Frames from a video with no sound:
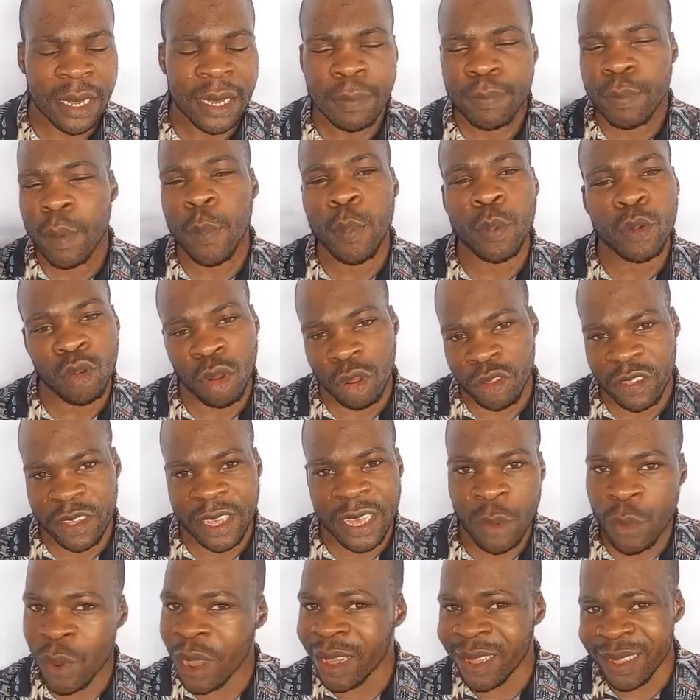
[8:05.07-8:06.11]
people don't
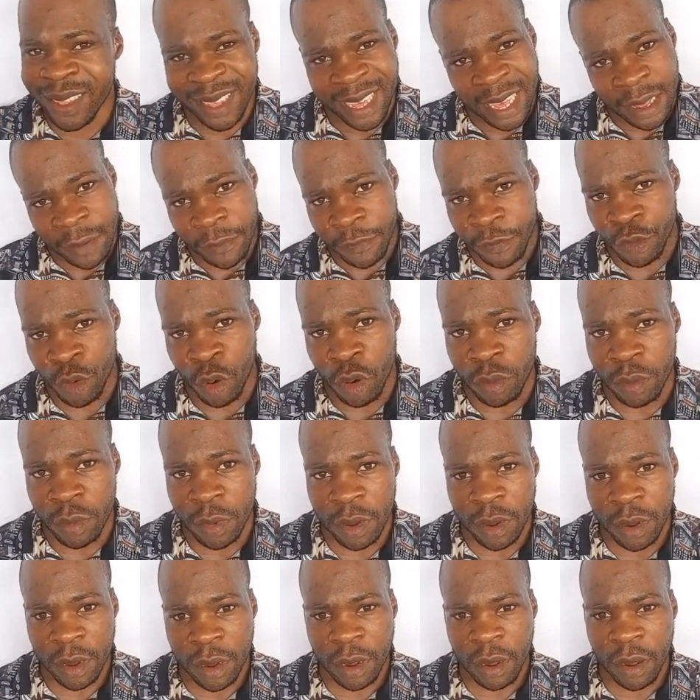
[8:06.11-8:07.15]
care where it came from.
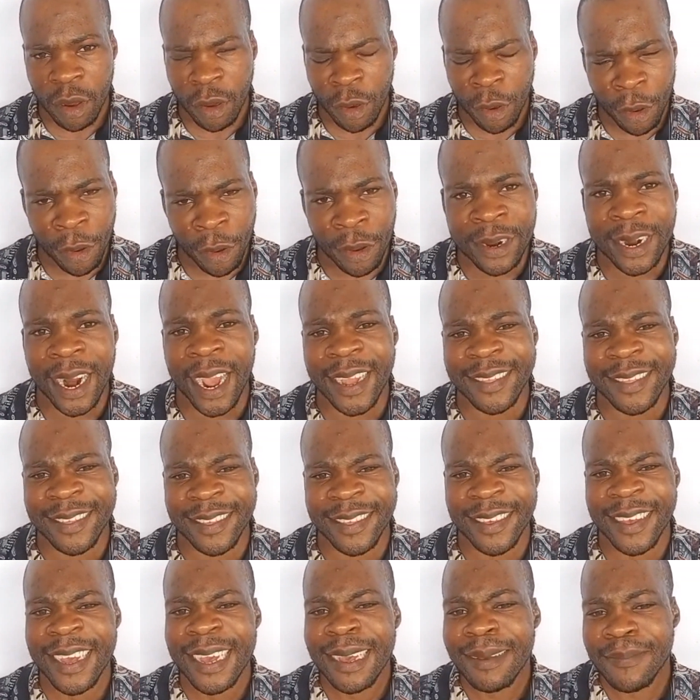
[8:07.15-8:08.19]
All right,
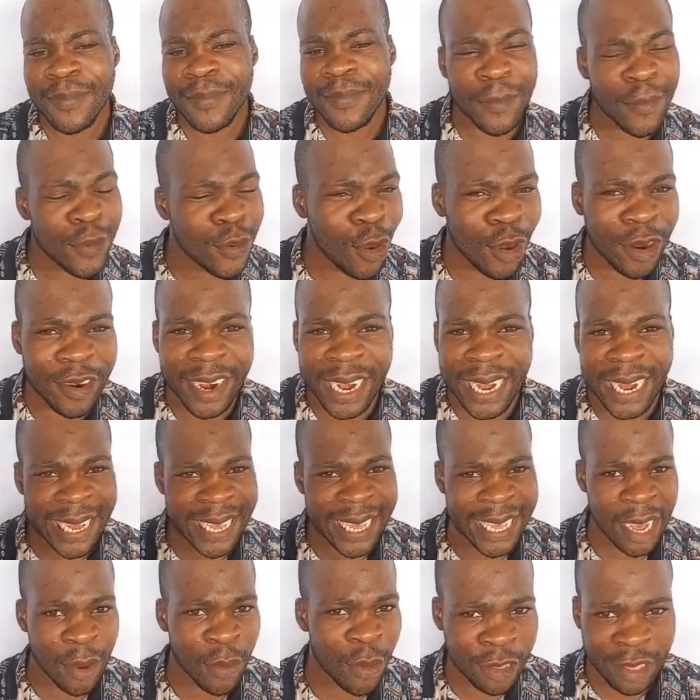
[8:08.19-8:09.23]
people don't really
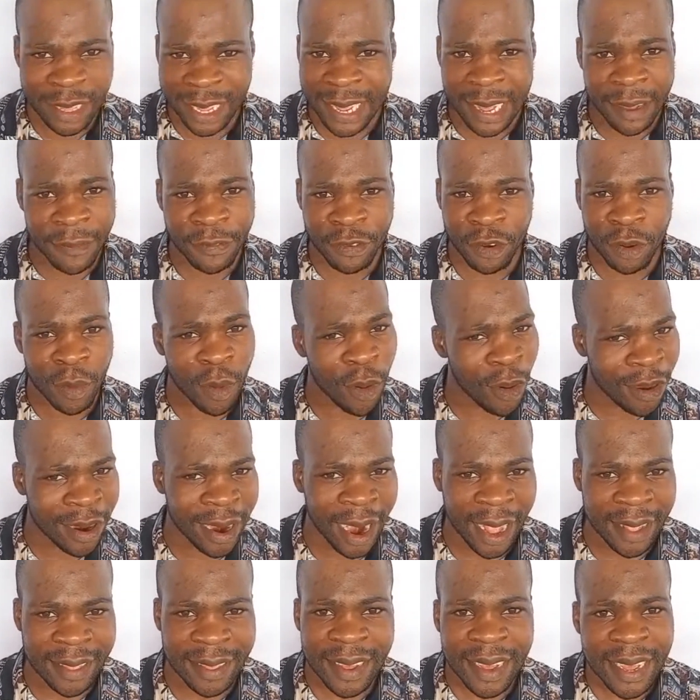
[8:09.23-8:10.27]
care where it came from. All
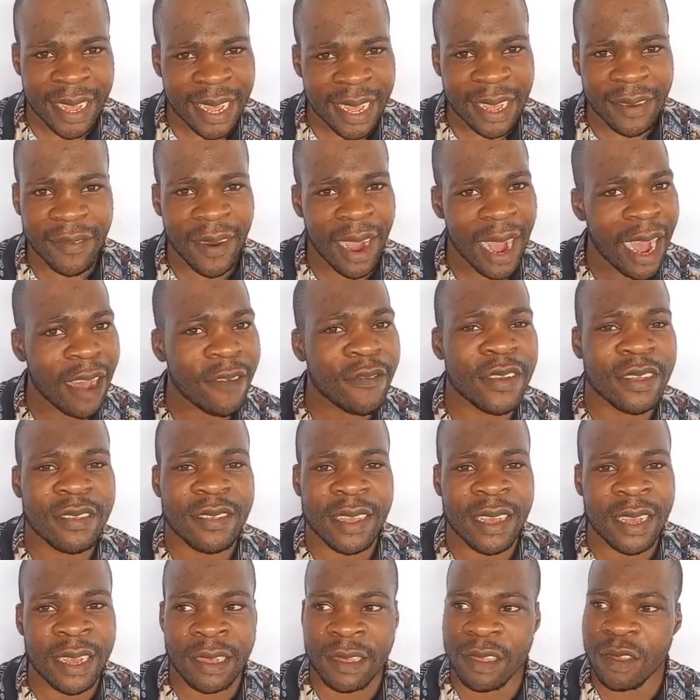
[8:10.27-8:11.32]
right, if I have
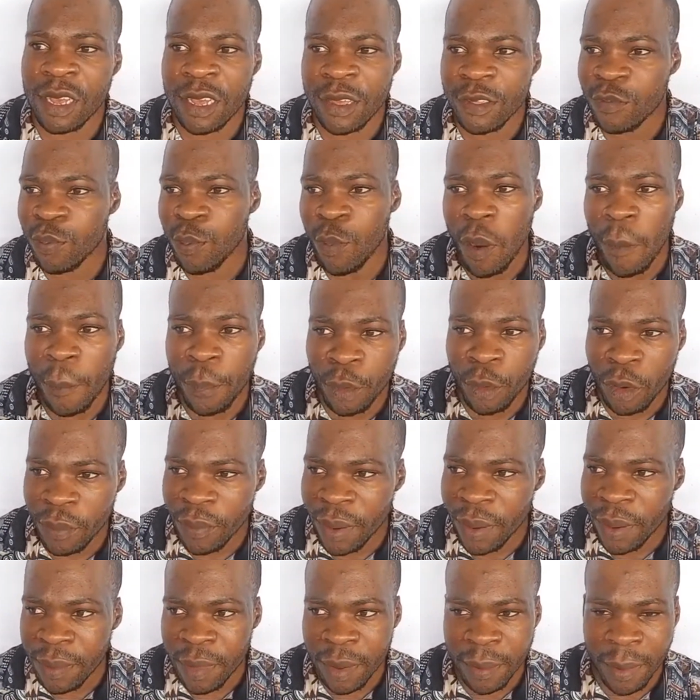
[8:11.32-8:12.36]
a small
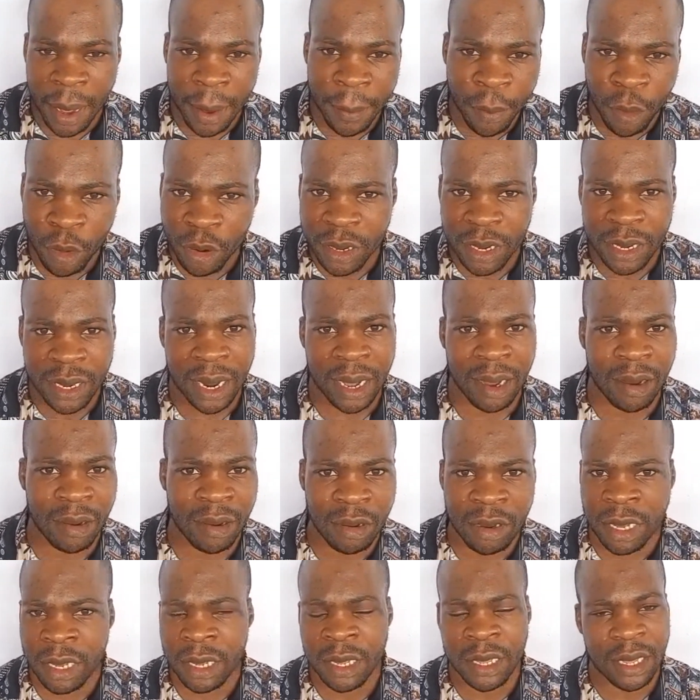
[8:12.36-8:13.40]
problem in my body now,
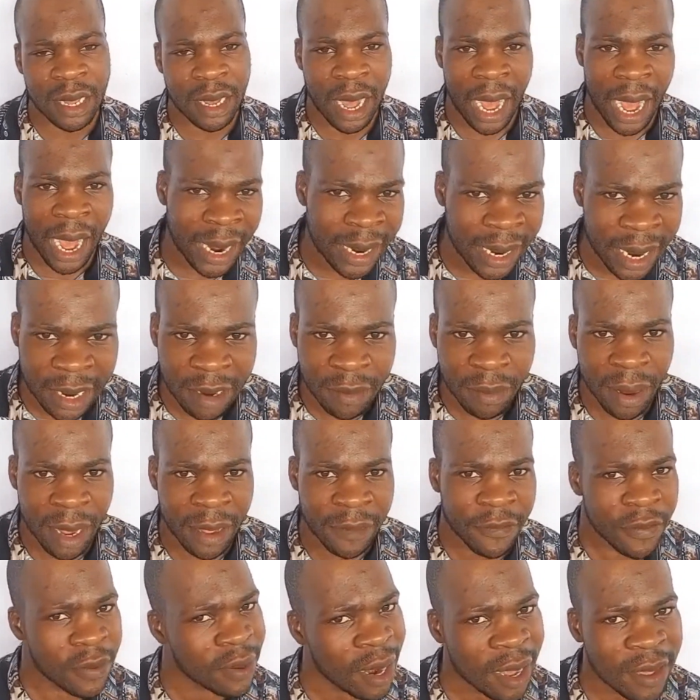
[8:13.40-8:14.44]
around my
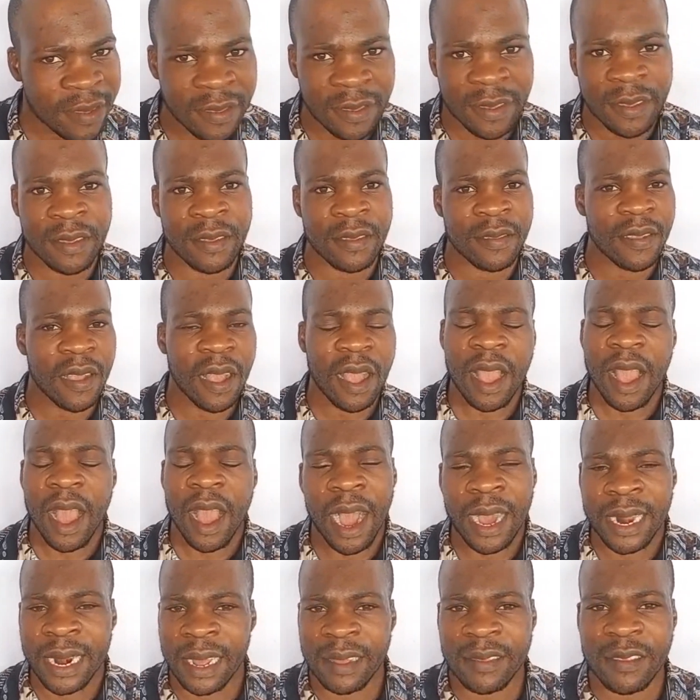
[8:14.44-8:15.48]
finances,
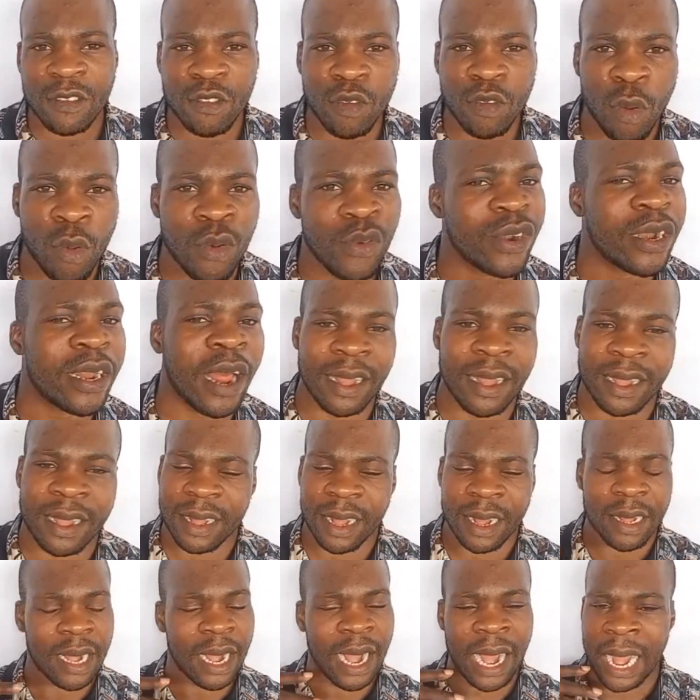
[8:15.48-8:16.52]
and I see someone that
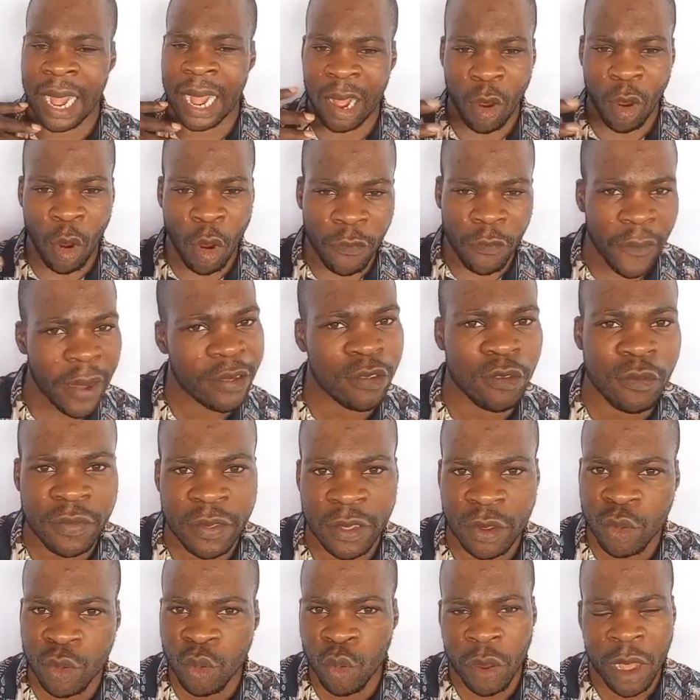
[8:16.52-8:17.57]
can offer
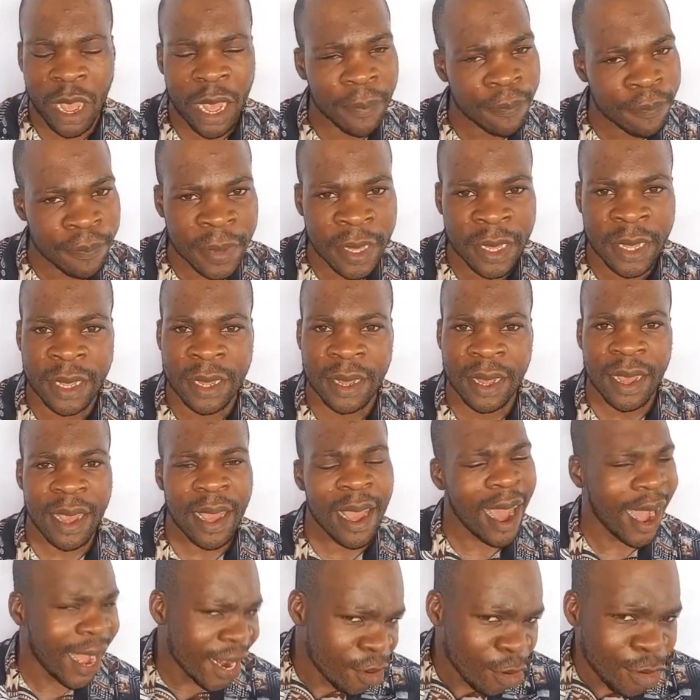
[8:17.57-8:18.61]
something to help me,
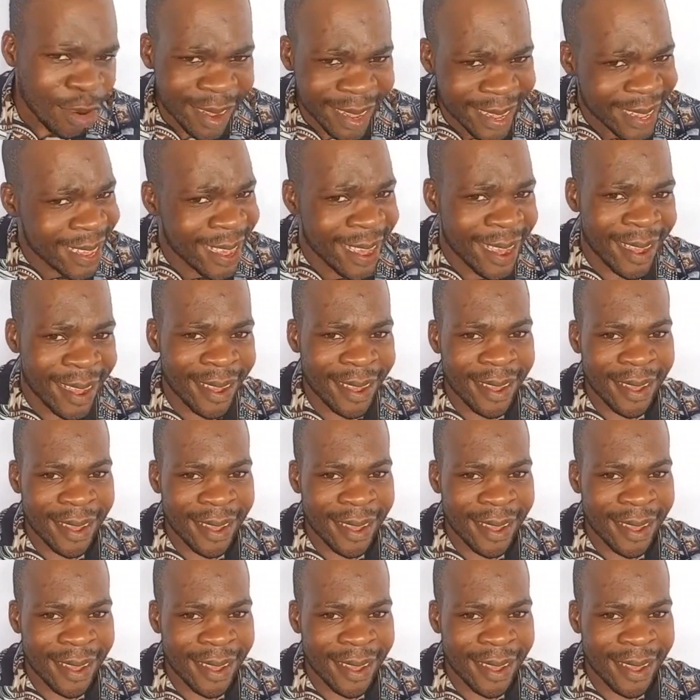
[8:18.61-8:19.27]
I don't care